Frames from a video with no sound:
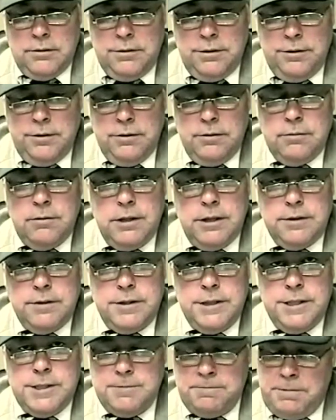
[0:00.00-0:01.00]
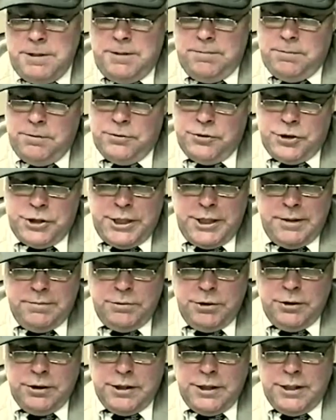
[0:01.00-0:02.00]
You don't let these people jam
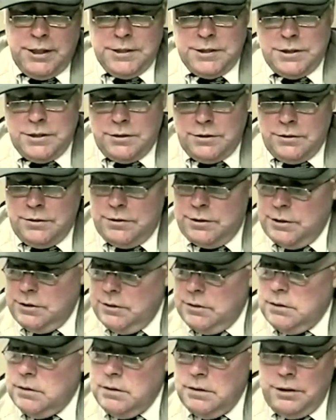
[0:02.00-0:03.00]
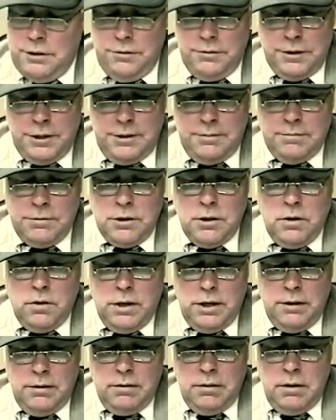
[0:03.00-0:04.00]
your Constitution. You keep
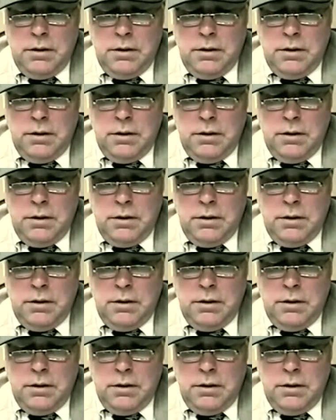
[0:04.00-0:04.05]
going.